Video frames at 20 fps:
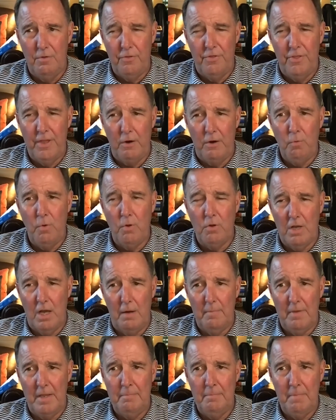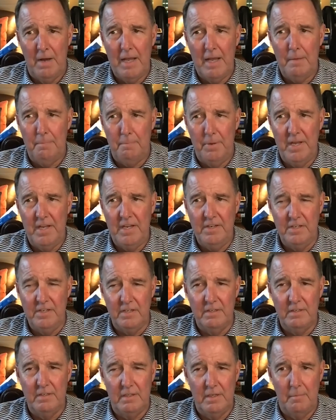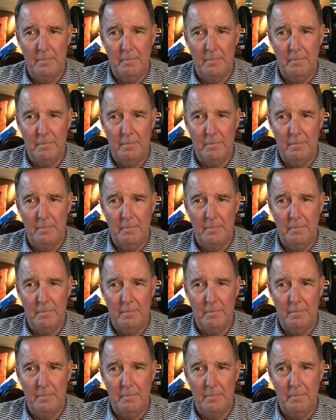there will come, in my opinion,